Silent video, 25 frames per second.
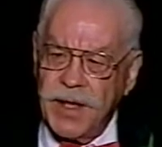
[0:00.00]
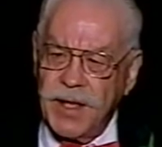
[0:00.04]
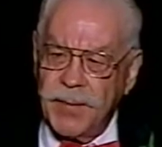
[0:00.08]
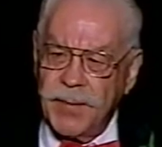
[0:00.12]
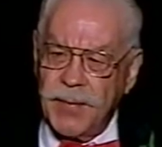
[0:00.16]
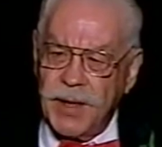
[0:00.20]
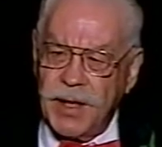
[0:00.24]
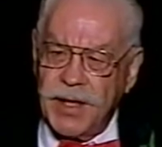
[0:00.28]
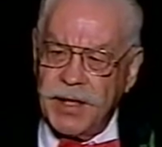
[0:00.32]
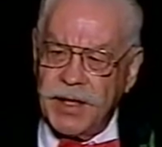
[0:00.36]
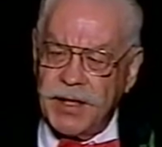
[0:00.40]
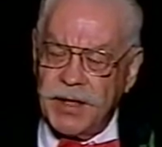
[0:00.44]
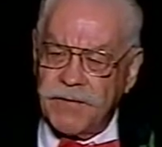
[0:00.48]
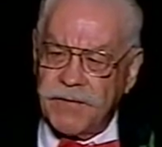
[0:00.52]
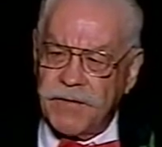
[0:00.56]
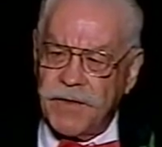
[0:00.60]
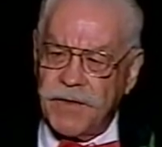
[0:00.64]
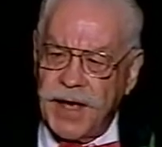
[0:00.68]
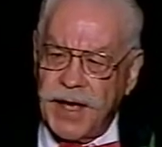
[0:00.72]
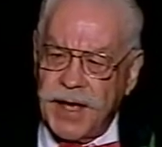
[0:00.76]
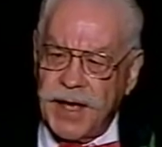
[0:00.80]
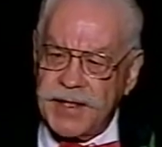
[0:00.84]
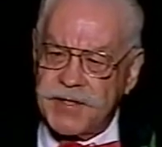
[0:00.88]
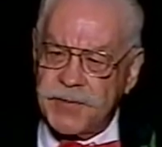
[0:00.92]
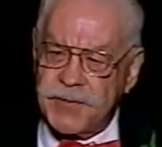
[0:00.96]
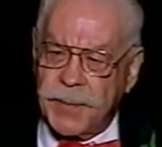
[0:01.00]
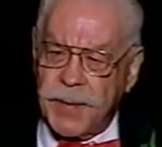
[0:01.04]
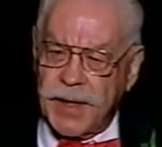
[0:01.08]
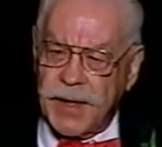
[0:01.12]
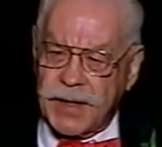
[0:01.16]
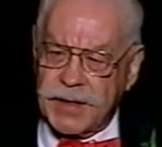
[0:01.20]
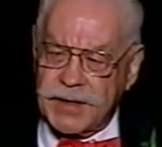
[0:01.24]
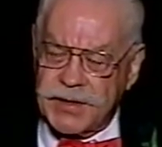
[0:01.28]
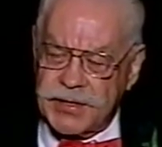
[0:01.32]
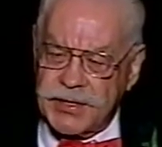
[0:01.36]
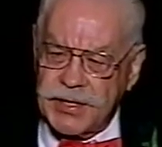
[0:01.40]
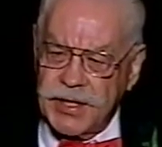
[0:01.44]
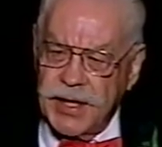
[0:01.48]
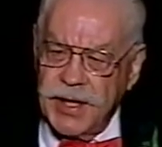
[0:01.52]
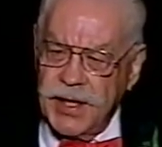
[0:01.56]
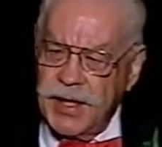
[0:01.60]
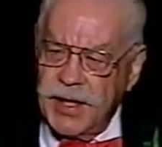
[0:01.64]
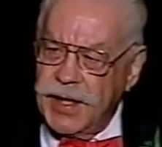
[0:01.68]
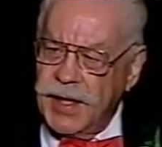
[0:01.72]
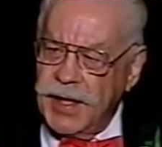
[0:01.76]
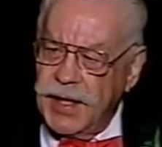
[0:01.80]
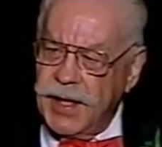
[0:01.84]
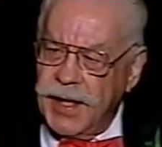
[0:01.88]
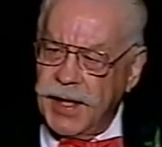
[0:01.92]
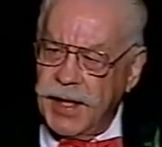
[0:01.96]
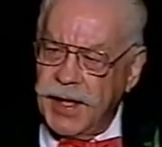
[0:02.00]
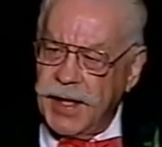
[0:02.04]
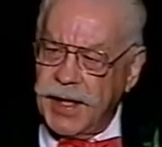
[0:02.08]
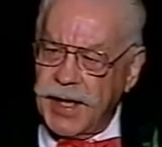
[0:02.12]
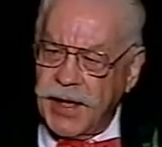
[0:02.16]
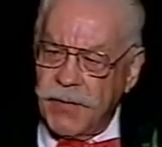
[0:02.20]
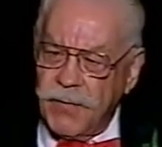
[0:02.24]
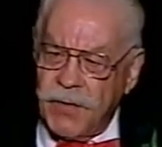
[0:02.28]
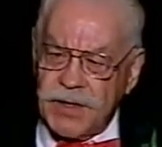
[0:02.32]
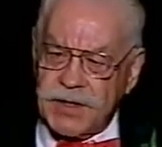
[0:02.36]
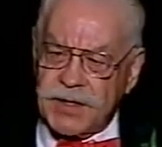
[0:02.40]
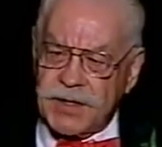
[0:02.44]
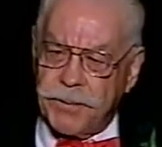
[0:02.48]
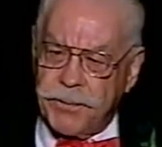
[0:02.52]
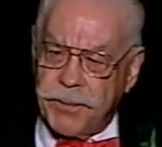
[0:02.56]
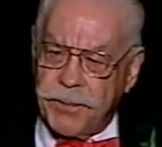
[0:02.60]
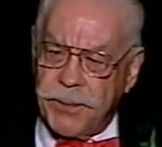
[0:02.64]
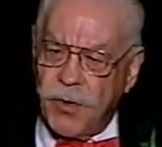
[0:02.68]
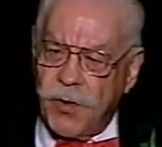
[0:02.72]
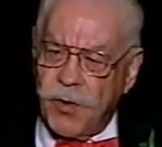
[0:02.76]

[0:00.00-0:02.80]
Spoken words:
many different aspects. And I went to